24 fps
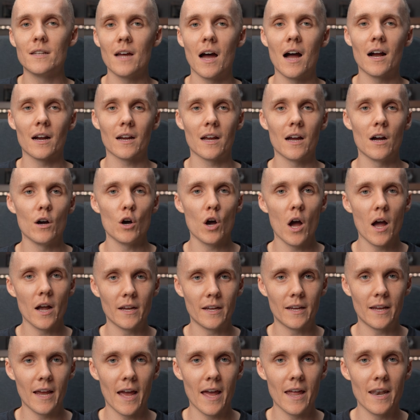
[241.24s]
darker
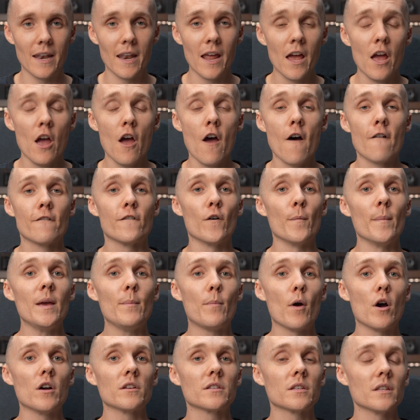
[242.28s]
again. For me
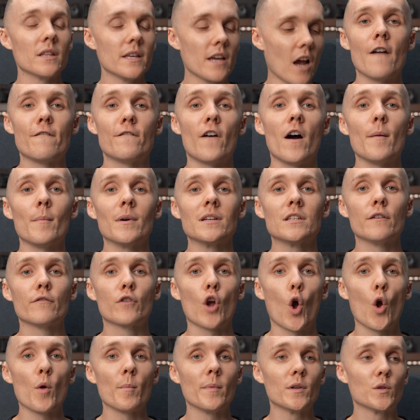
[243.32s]
personally, I find myself
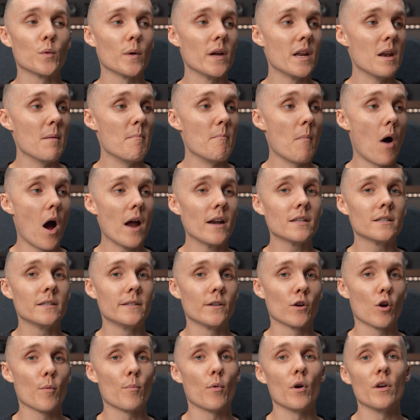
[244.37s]
going between
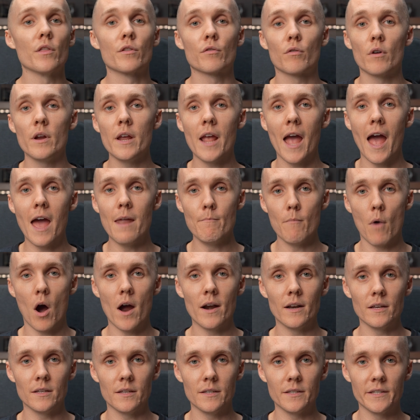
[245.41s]
-0.3 and
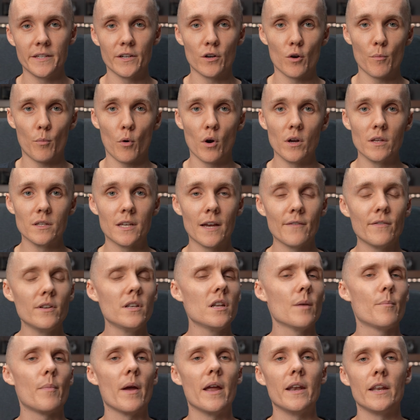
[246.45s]
-0.7,
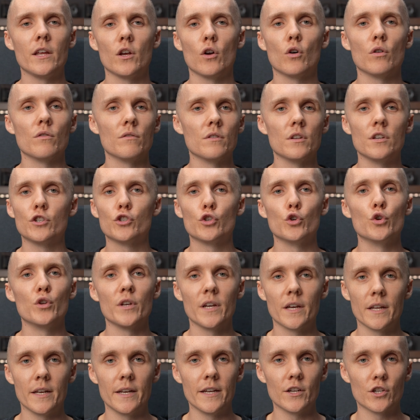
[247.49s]
depending on the shooting
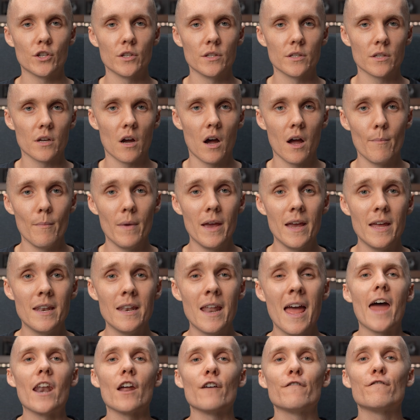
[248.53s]
conditions I'm
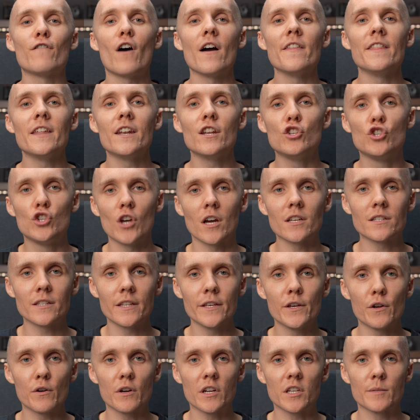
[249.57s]
in. And I find that
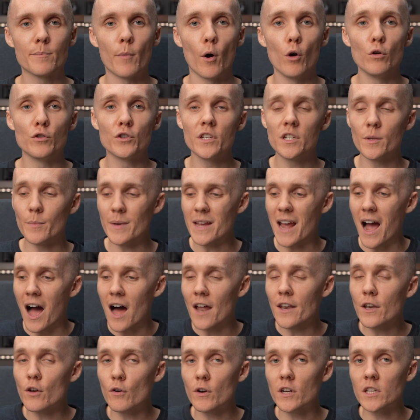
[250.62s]
adjusting your exposure to be
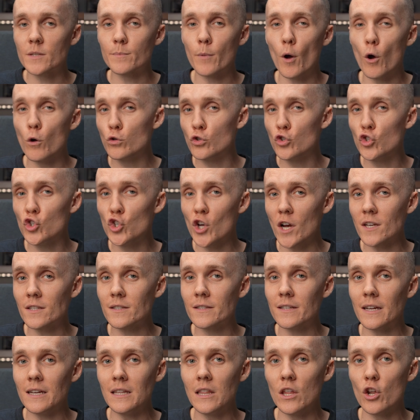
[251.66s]
underexposed
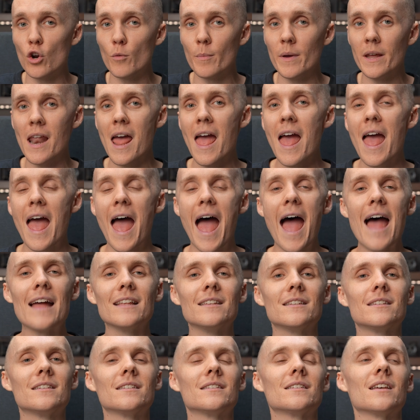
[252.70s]
just a little bit
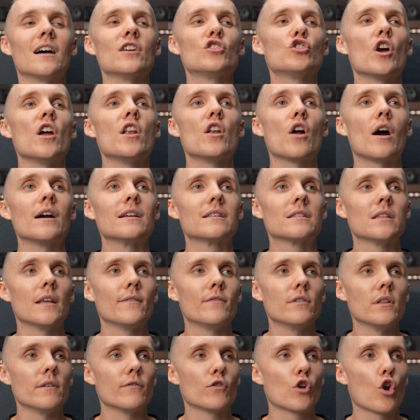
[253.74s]
adds such a nice
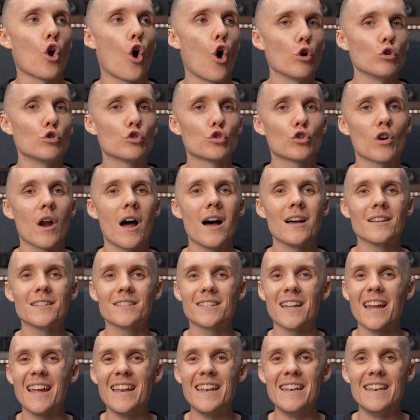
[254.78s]
level of
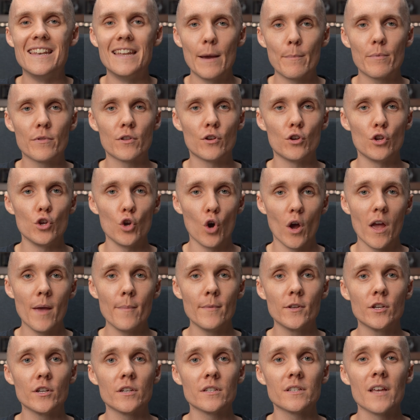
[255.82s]
contrast and depth to your
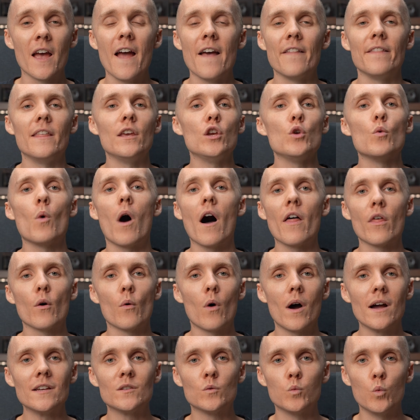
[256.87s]
images that you
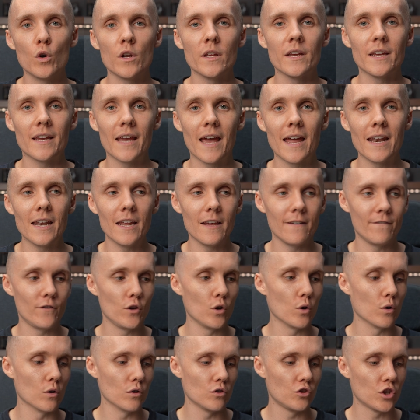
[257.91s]
otherwise wouldn't get if
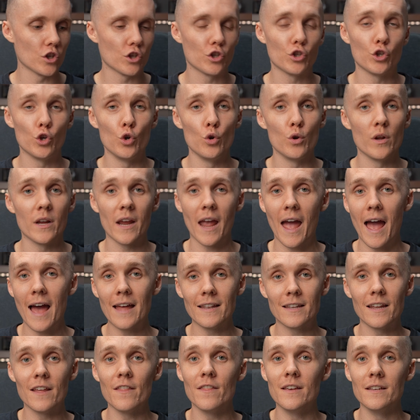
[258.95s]
you're just shooting
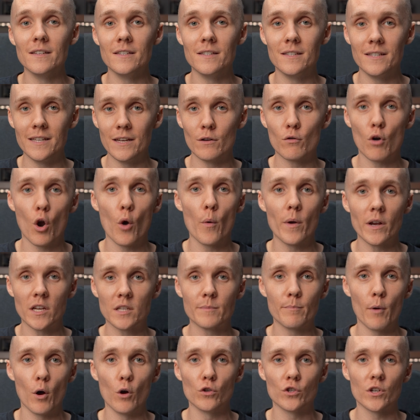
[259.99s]
at the 0
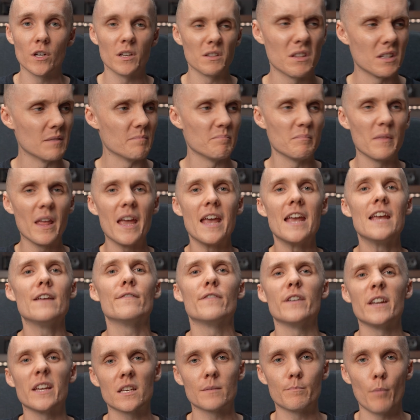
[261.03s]
exposure, the
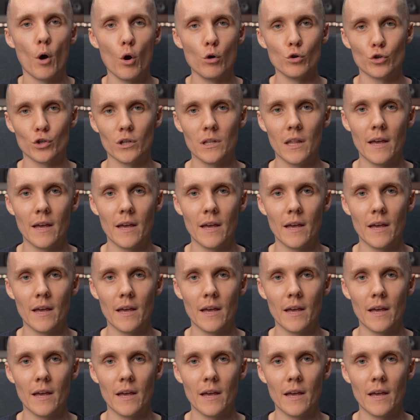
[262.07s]
even exposure